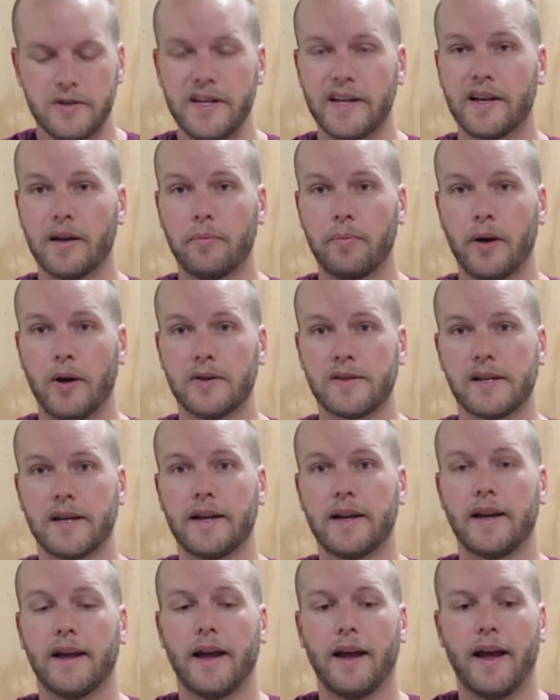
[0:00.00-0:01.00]
decompose
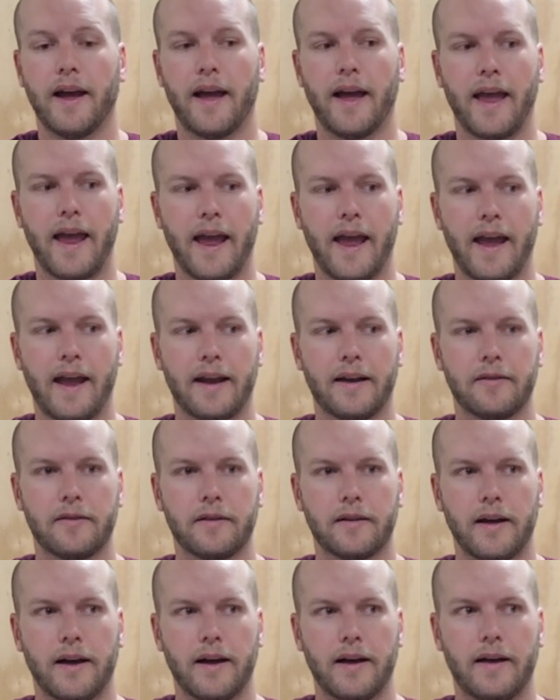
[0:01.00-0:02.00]
it.
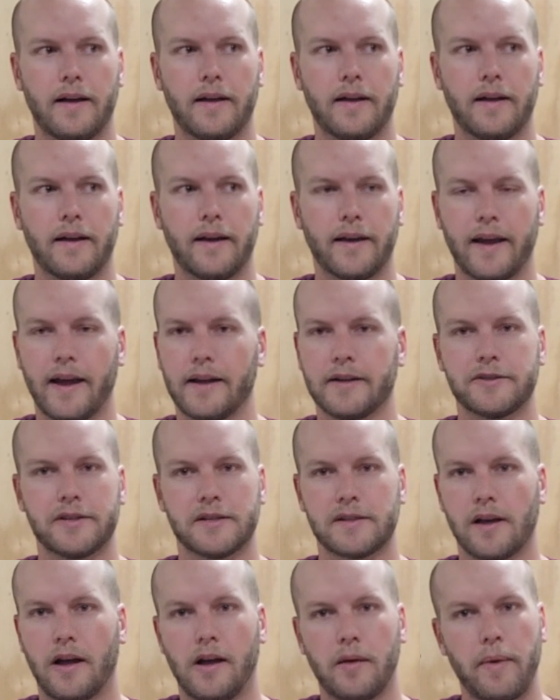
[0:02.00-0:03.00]
And again, it's
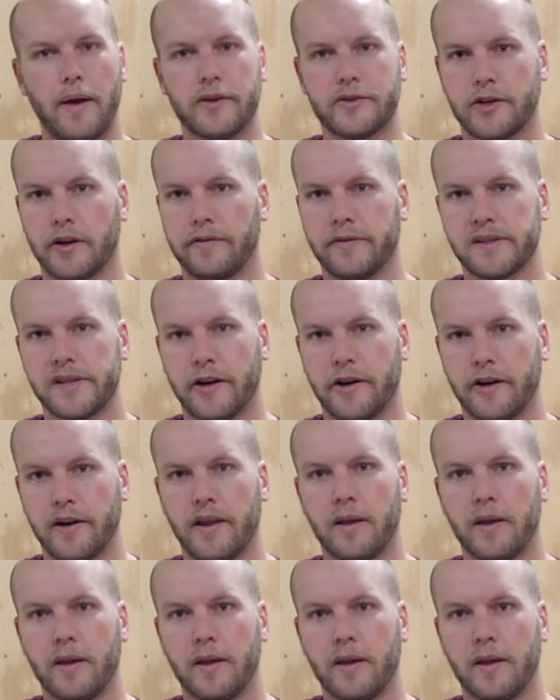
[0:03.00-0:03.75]
just all about surface area.